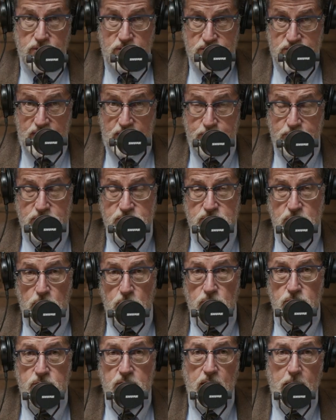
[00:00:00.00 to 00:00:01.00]
this
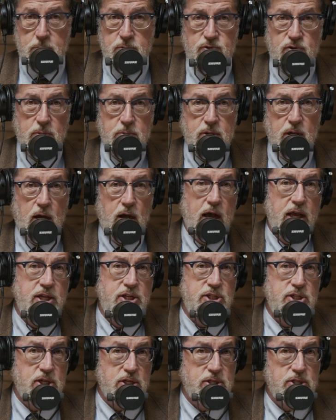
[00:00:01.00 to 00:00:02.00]
episode comes from
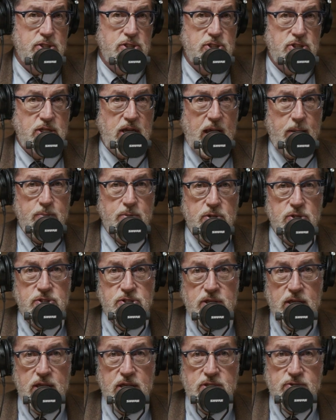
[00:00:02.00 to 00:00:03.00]
Galatians chapter
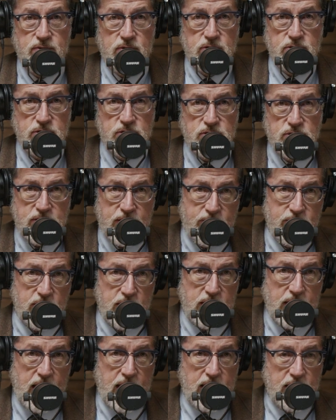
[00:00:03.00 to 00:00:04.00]
6, verses 7
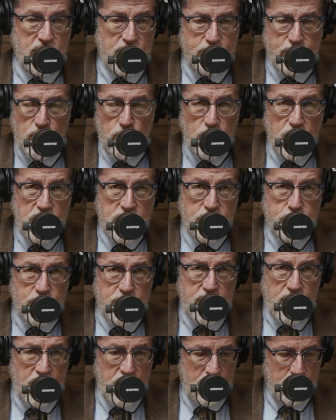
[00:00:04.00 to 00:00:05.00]
and 8. Let me read them
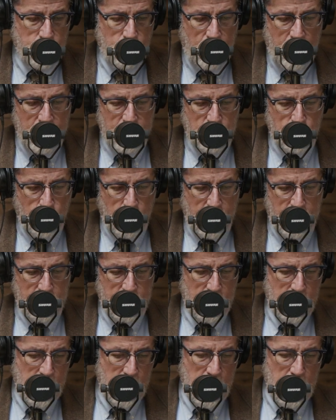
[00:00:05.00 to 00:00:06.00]
again right
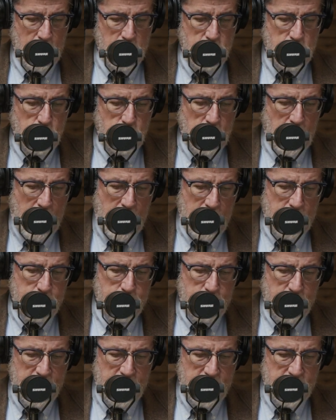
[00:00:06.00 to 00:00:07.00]
quick. Do
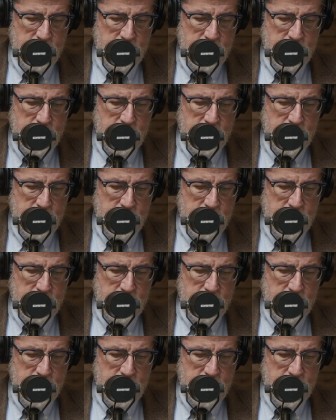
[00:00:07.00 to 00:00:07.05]
not be